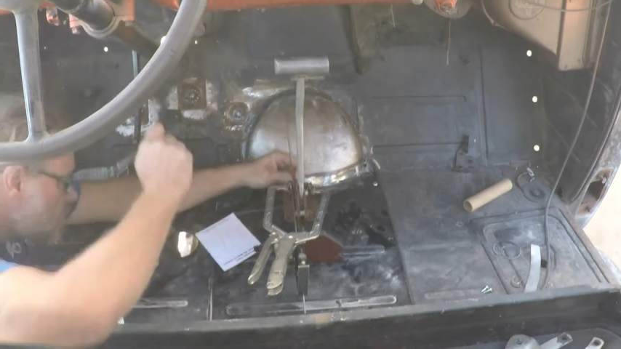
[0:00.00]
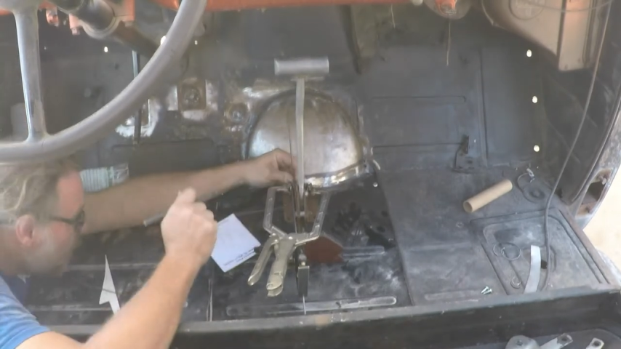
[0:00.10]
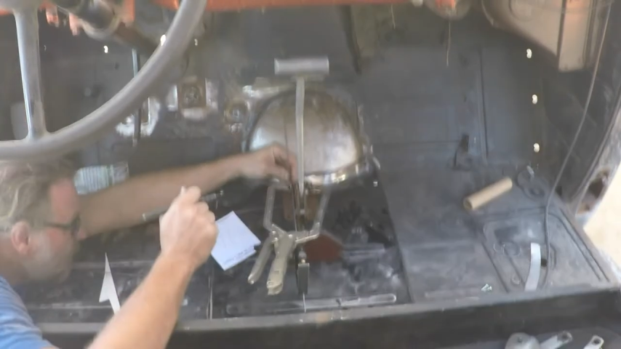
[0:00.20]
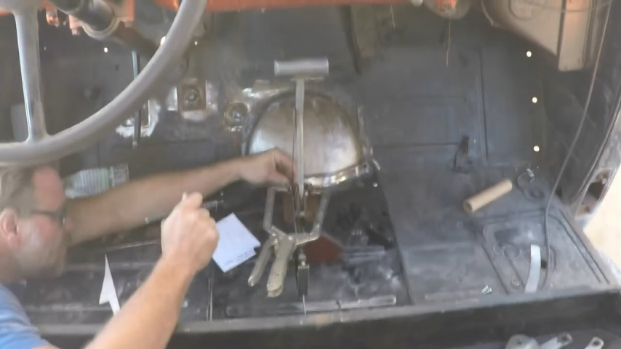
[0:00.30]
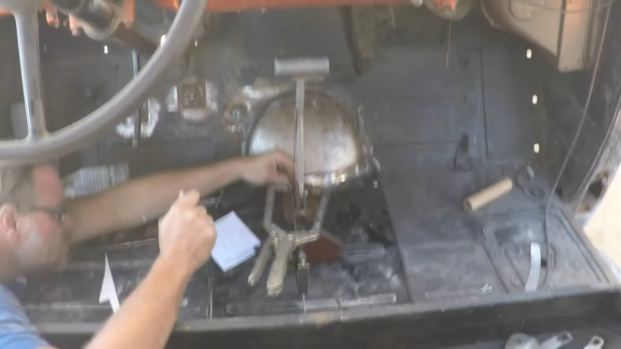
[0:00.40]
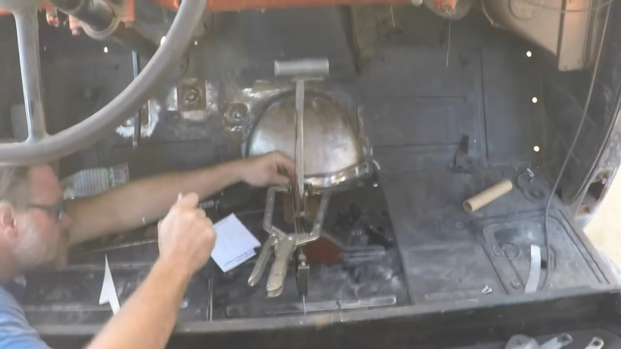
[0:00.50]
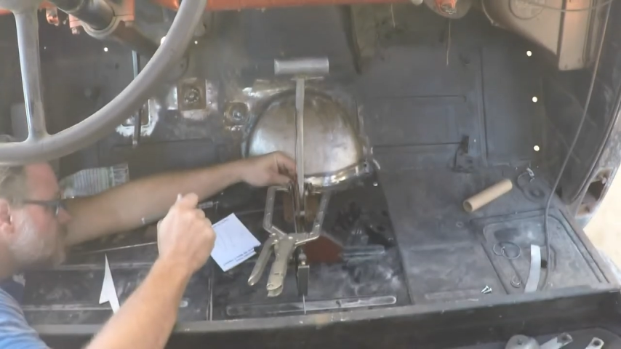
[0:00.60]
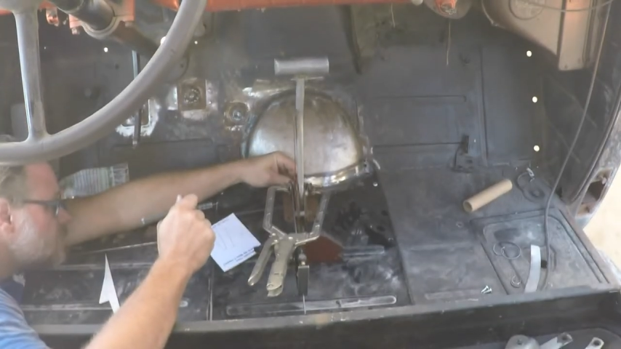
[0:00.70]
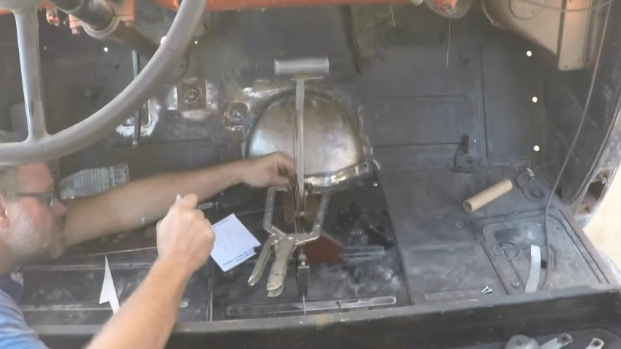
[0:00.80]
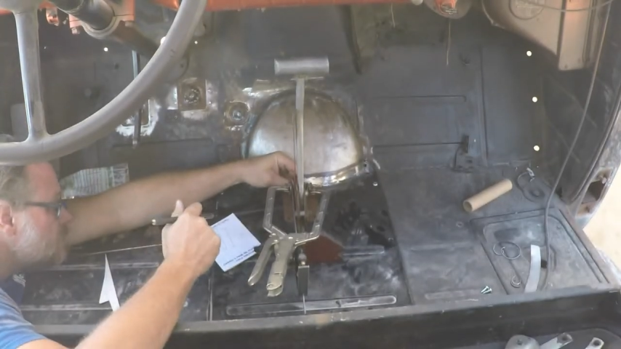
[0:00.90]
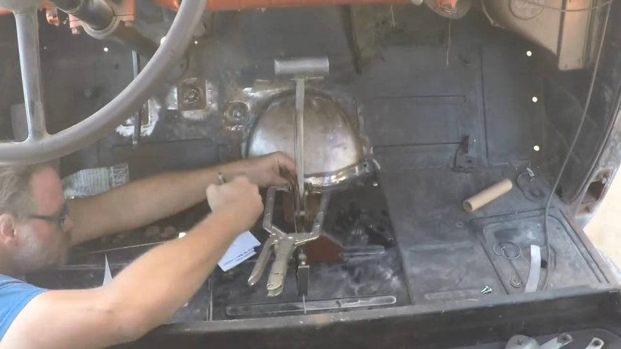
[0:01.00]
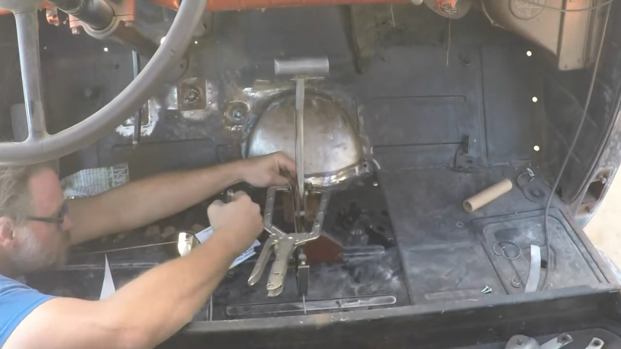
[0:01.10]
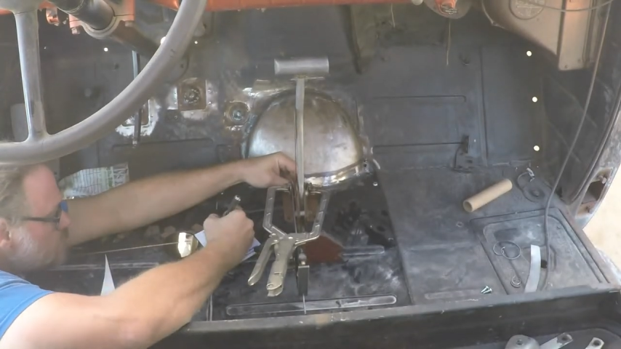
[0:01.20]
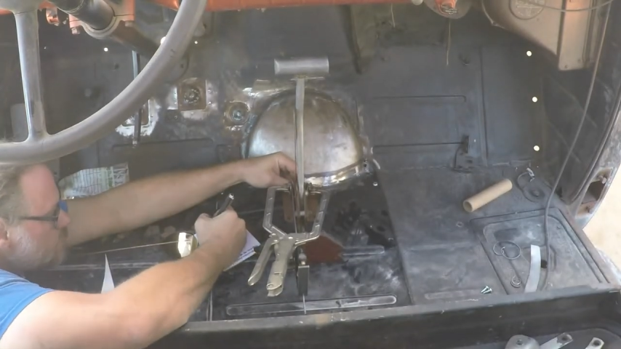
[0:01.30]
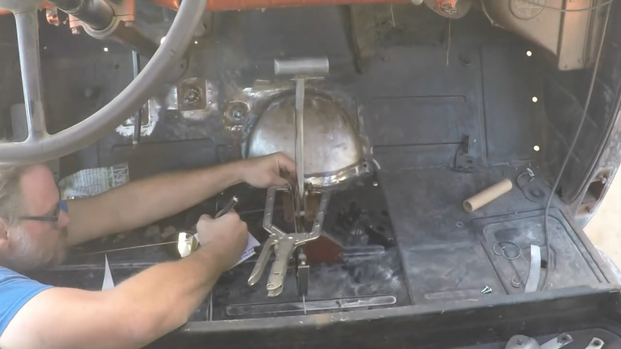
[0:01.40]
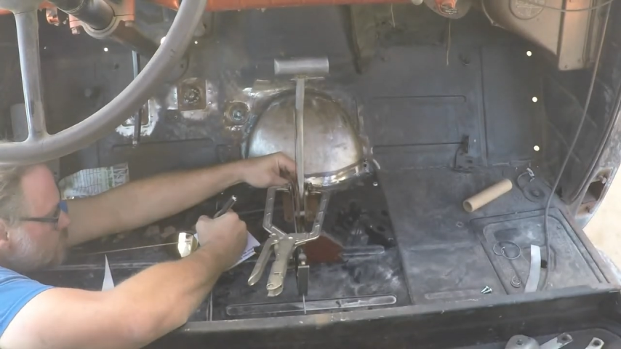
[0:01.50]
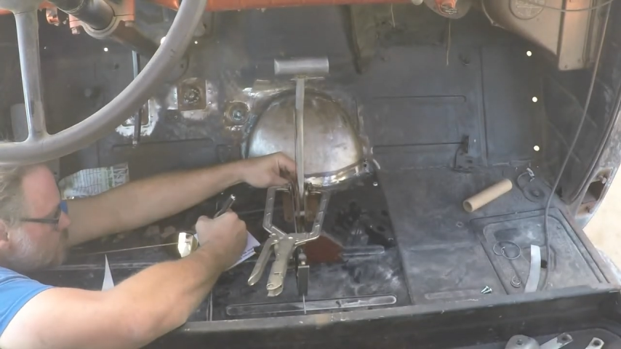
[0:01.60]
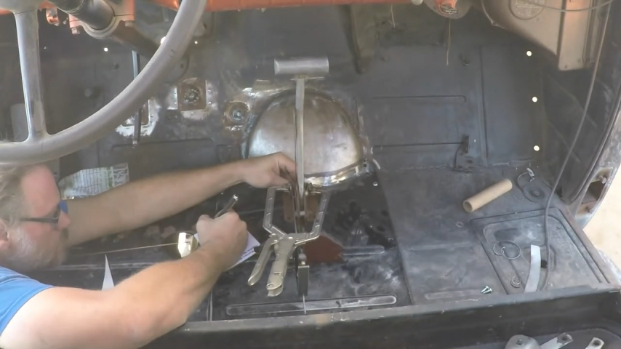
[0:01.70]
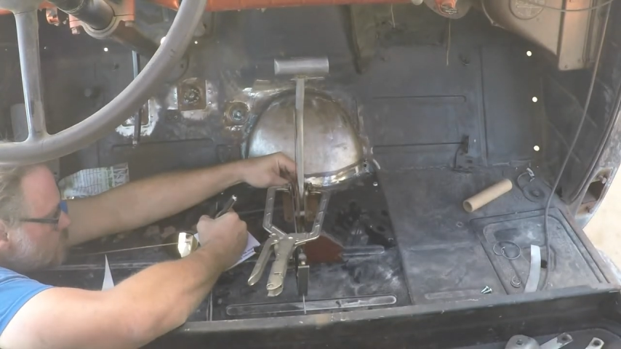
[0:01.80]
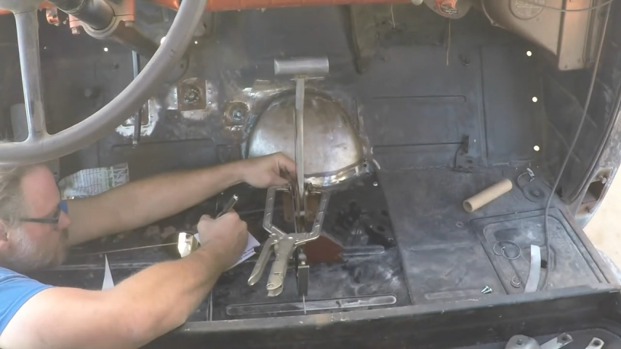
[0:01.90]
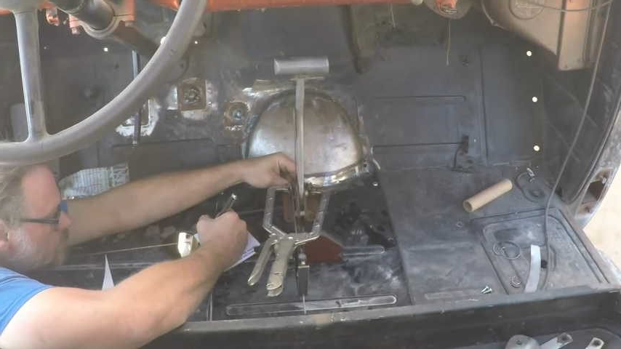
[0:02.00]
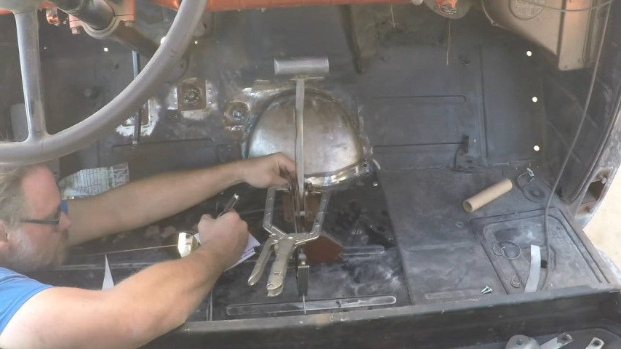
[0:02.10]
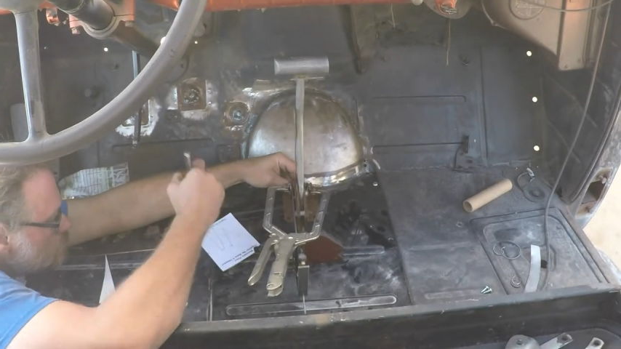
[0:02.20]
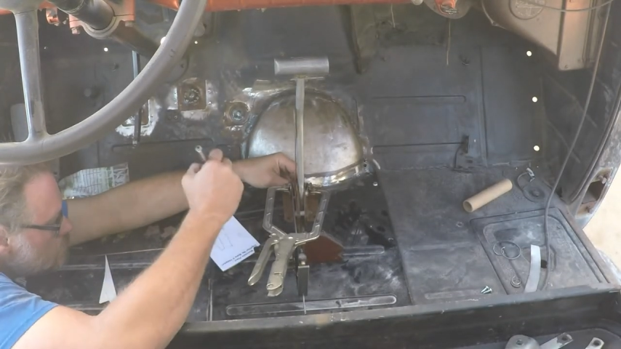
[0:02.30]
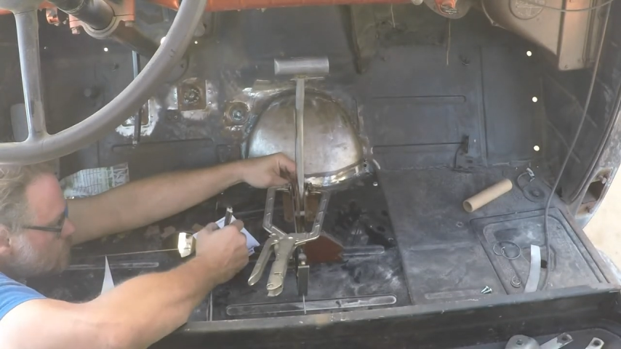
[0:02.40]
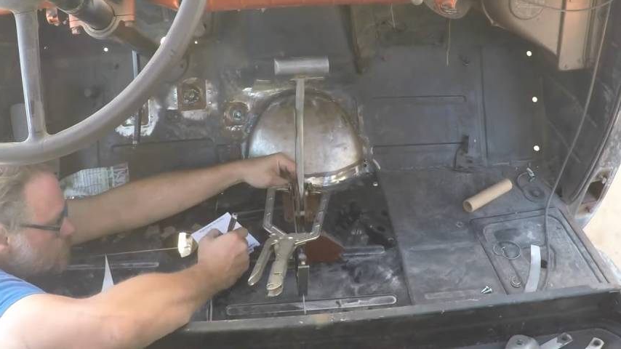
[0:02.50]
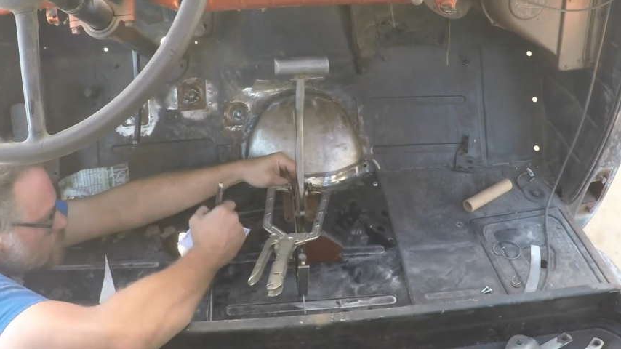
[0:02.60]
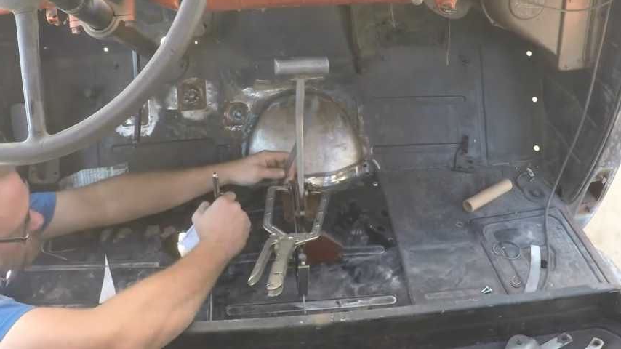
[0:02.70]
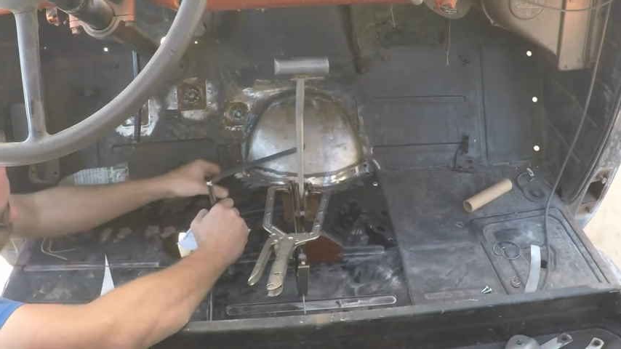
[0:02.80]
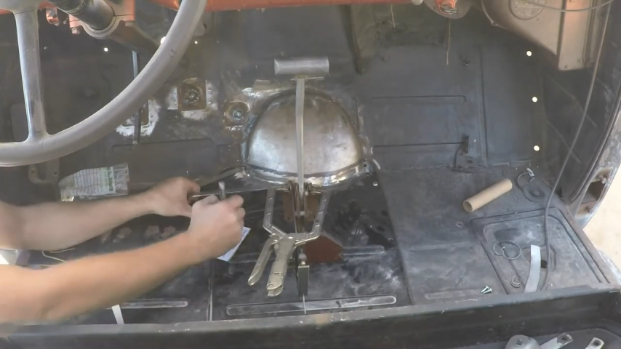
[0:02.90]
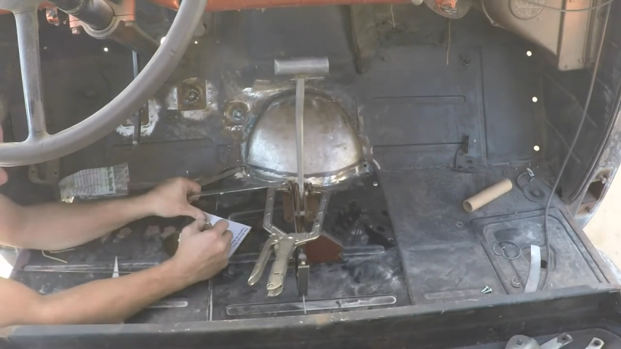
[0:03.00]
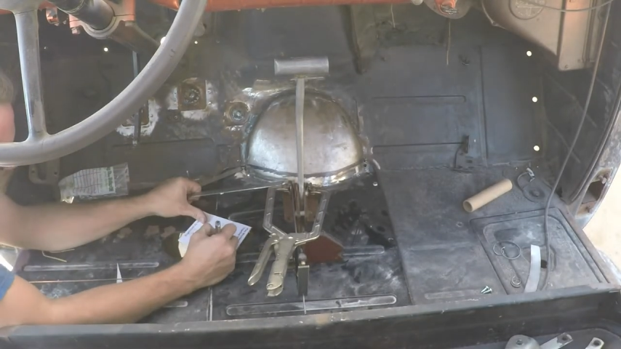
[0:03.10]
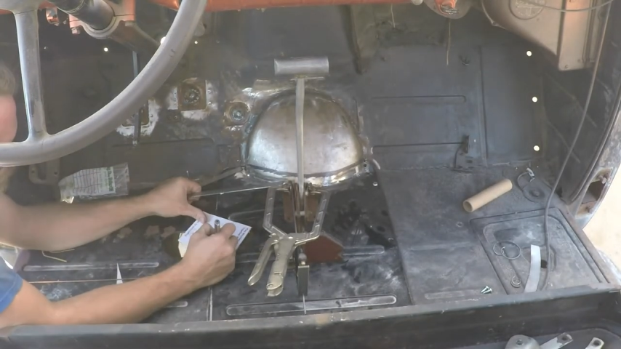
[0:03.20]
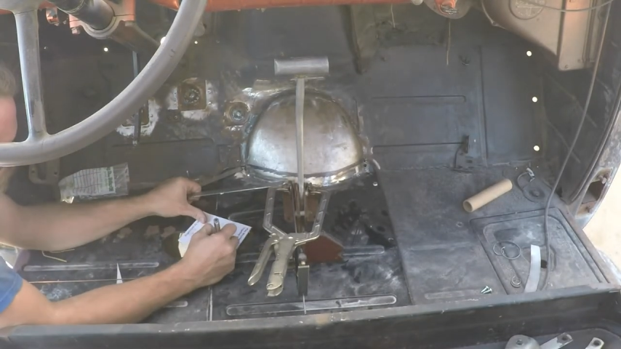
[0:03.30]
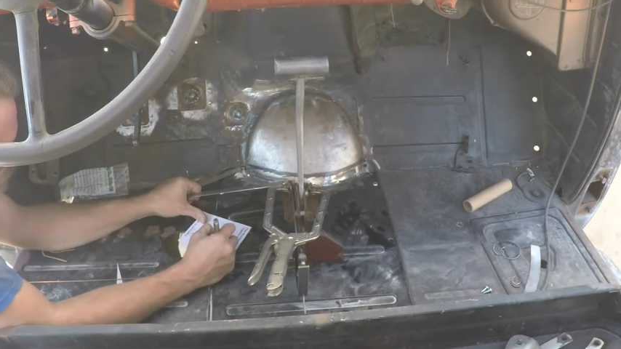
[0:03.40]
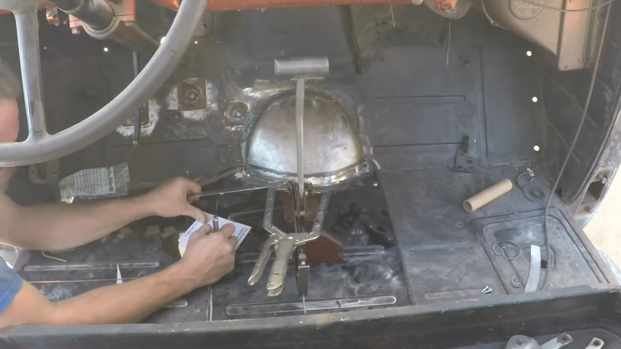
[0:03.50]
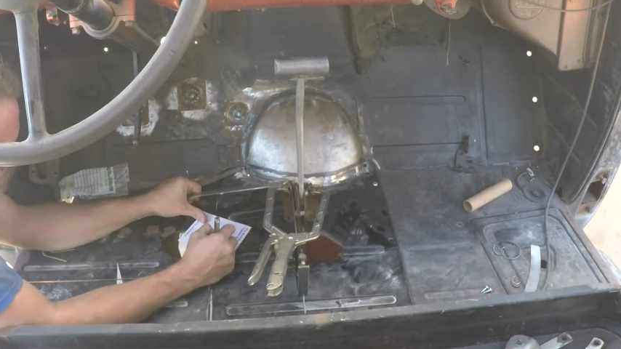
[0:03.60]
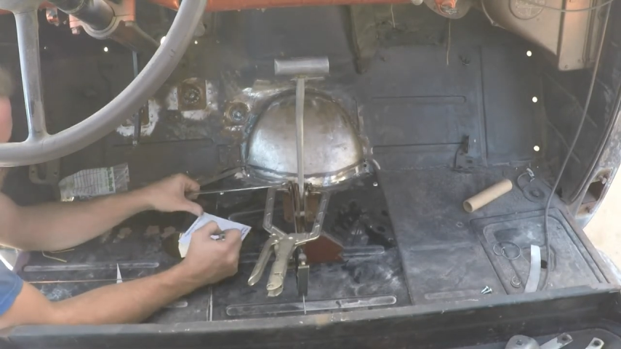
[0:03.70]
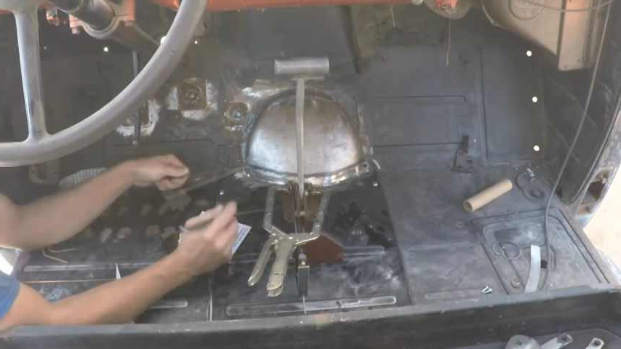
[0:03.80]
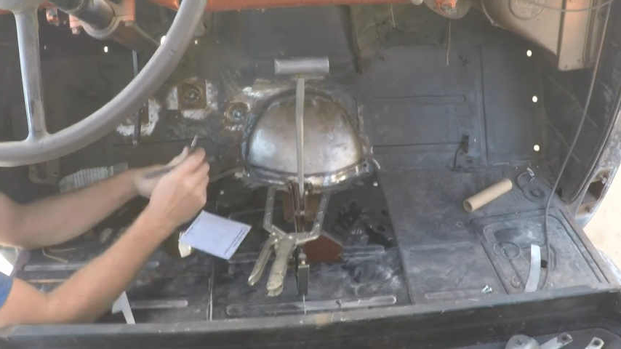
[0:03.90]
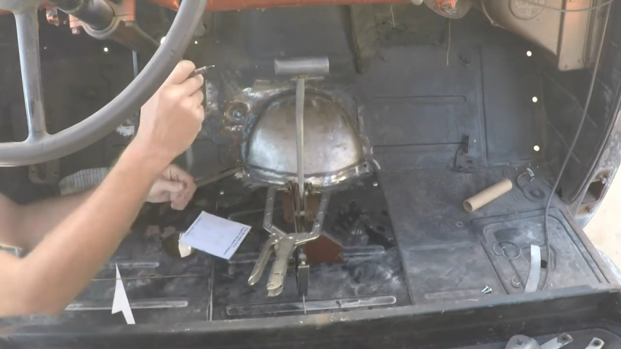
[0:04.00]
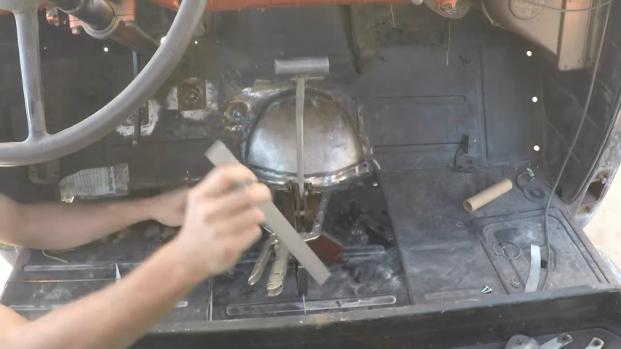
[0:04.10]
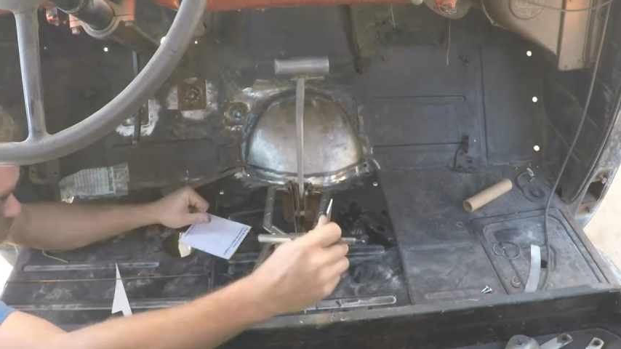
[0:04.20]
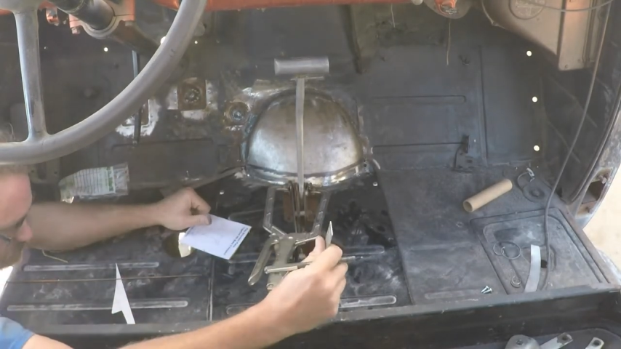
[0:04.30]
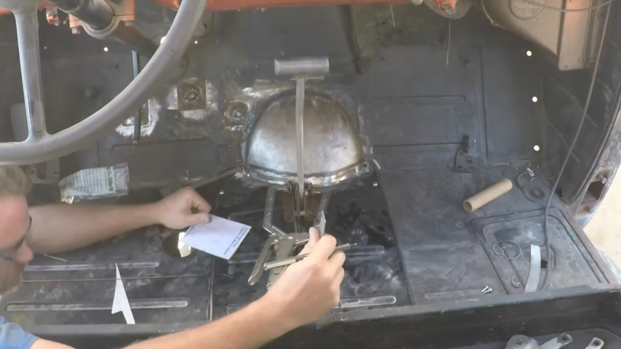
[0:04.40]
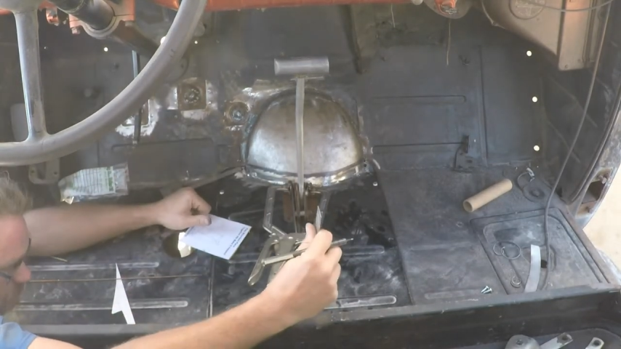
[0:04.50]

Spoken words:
(no speaker visible)